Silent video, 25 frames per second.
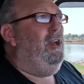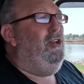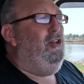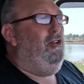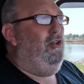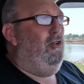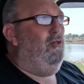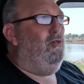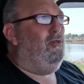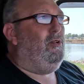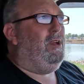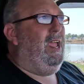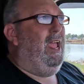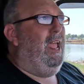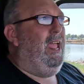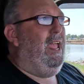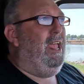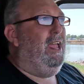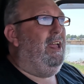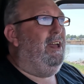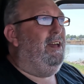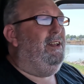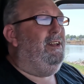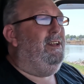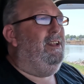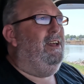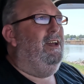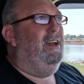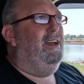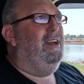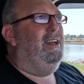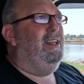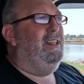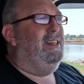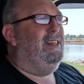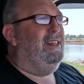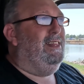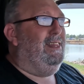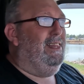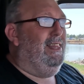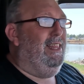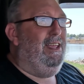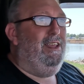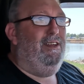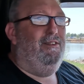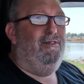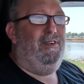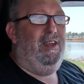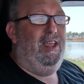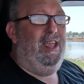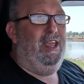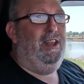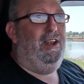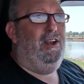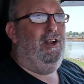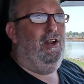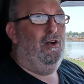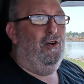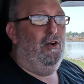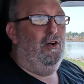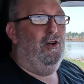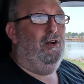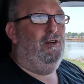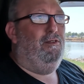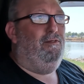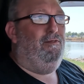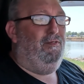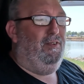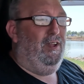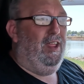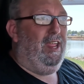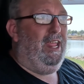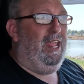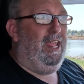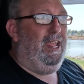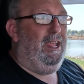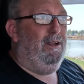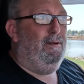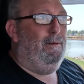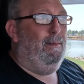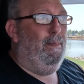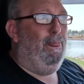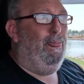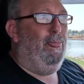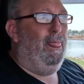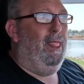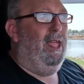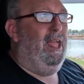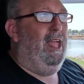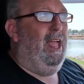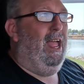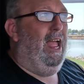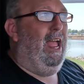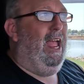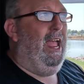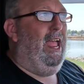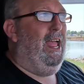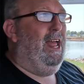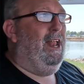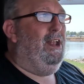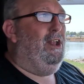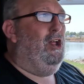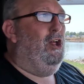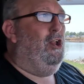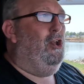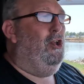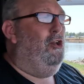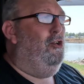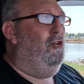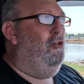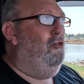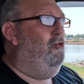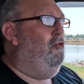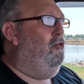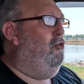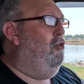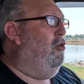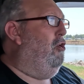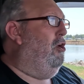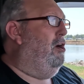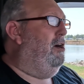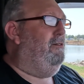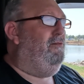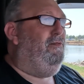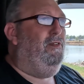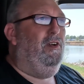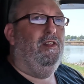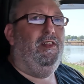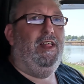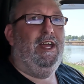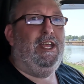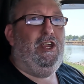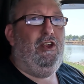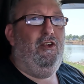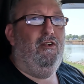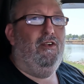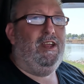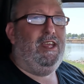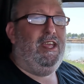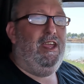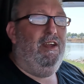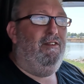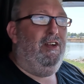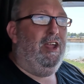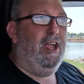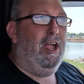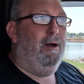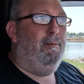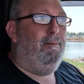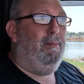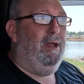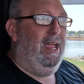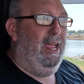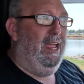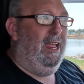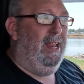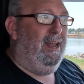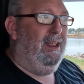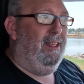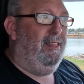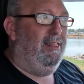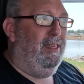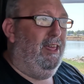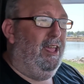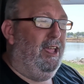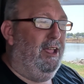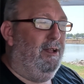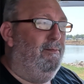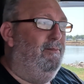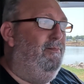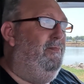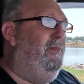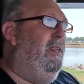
You can live in an RV and not feel like you are giving up anything.